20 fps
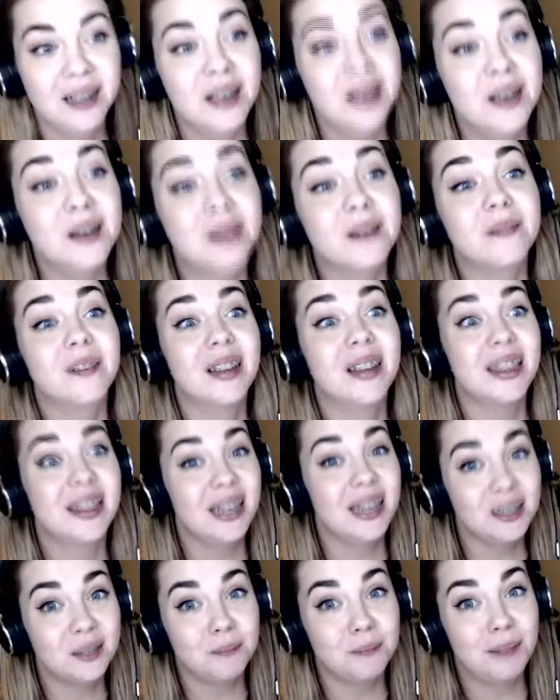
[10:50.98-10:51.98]
What this
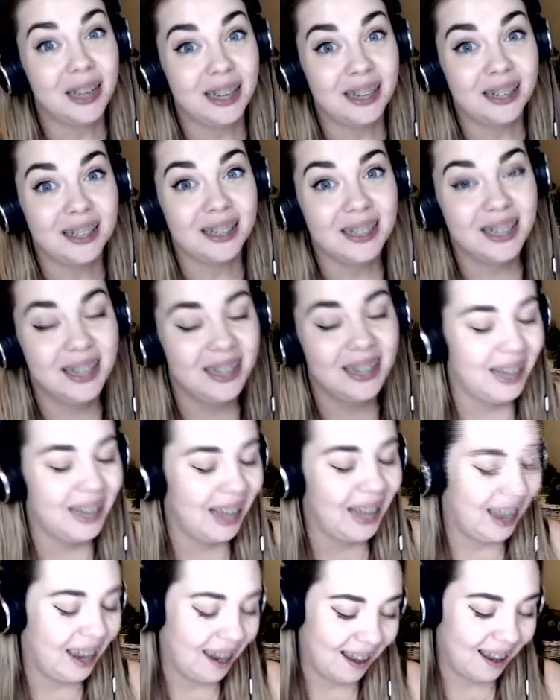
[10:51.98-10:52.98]
means
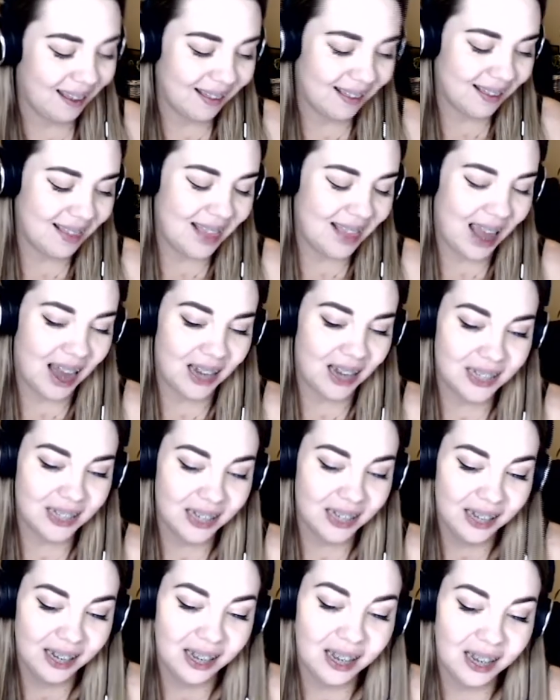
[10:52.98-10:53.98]
is that
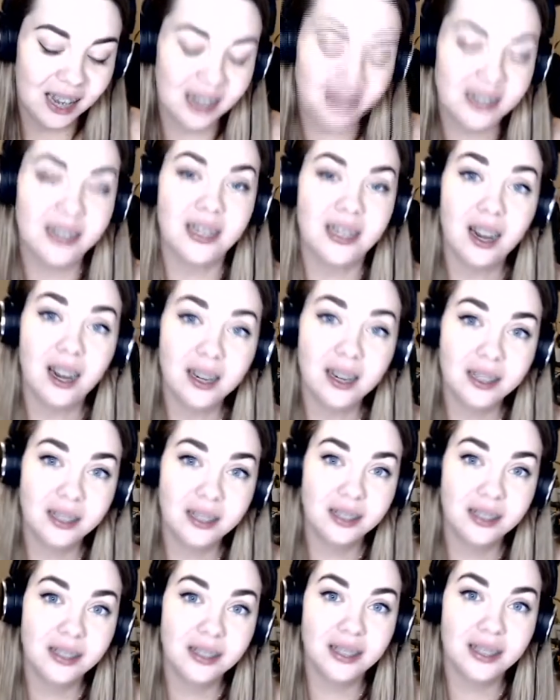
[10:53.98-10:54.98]
a doctor
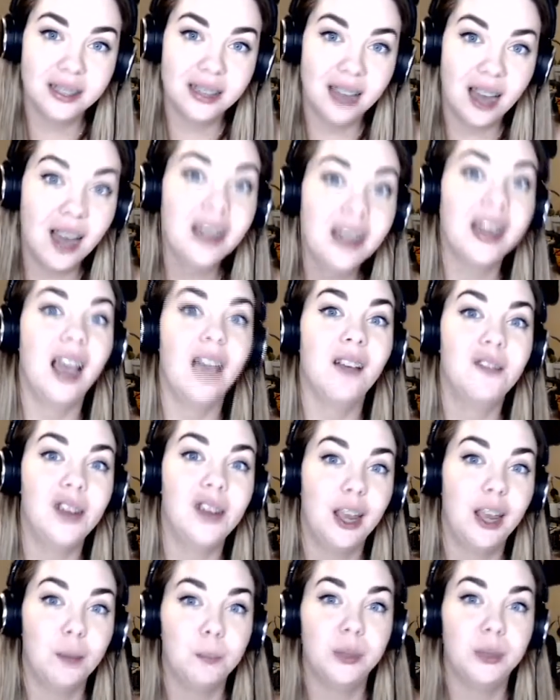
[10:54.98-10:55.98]
does not have to
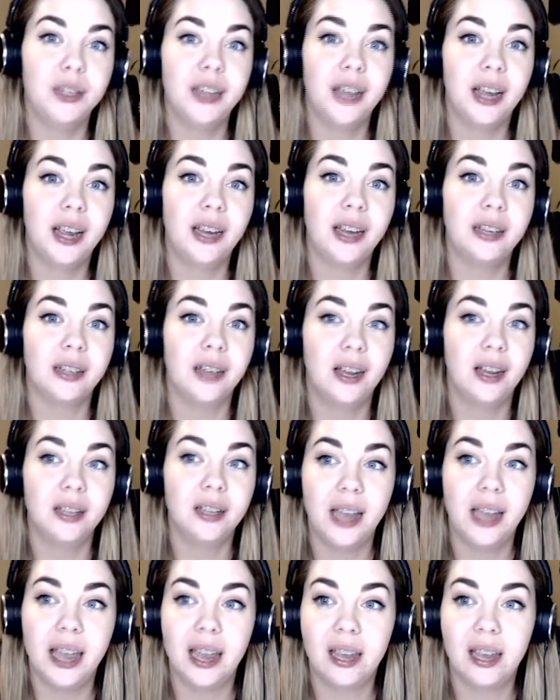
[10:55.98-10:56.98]
amputate a
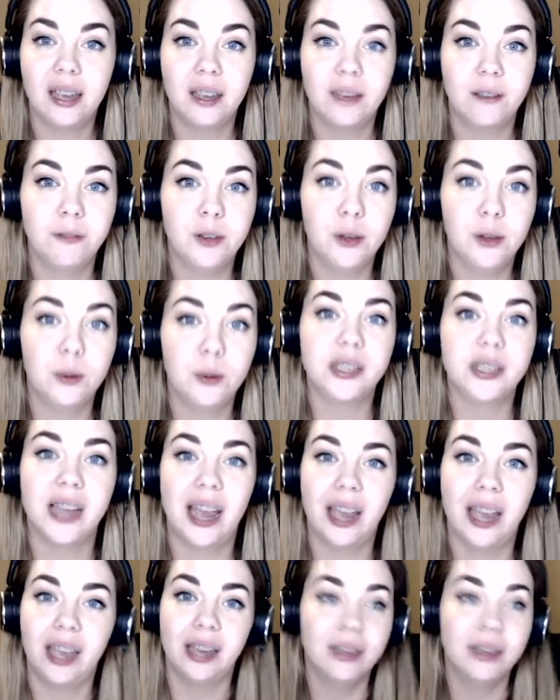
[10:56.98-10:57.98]
leg if you say,
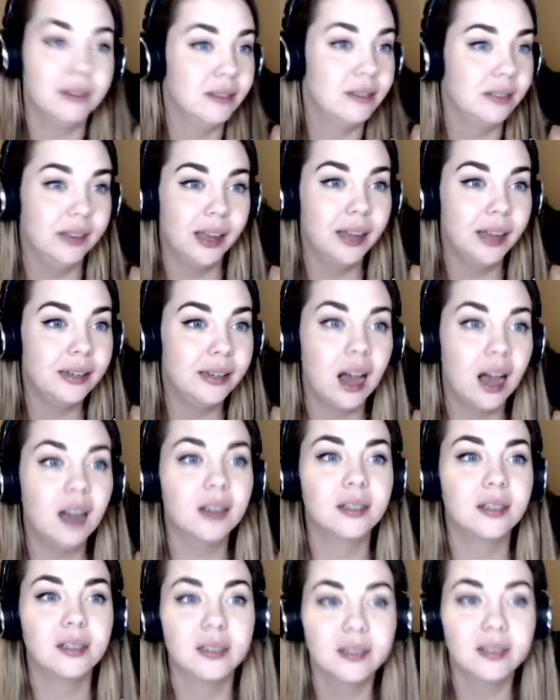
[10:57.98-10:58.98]
hey doc,
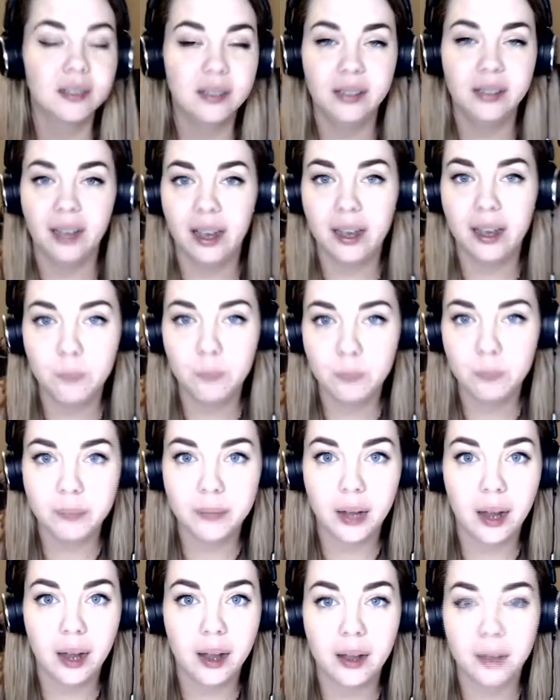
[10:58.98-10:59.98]

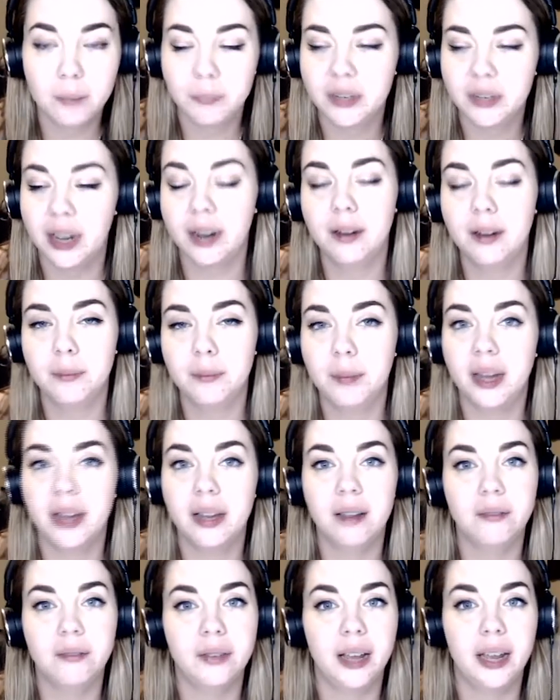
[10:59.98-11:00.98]
I'm tired of my left
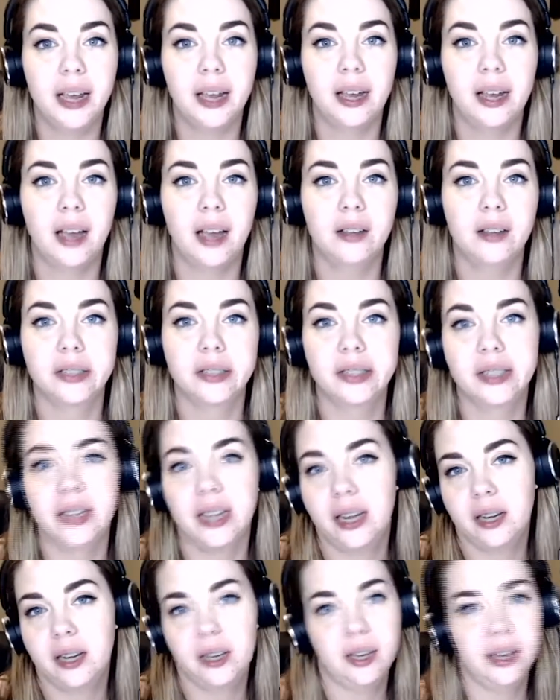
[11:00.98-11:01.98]
leg, I just think it